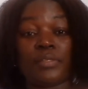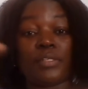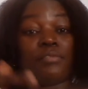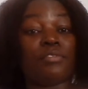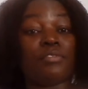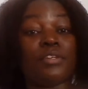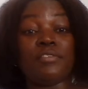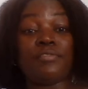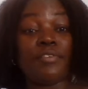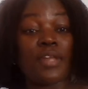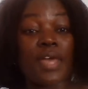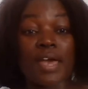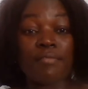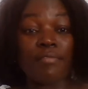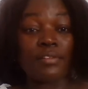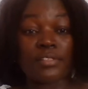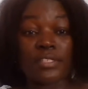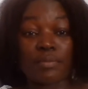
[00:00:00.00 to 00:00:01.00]
Even if they
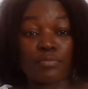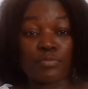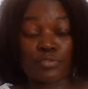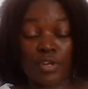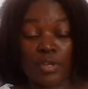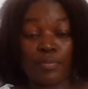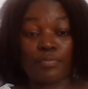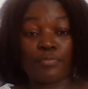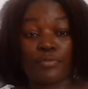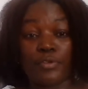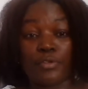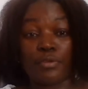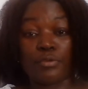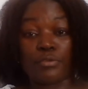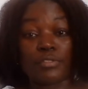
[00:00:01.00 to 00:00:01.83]
haven't subscribed for you,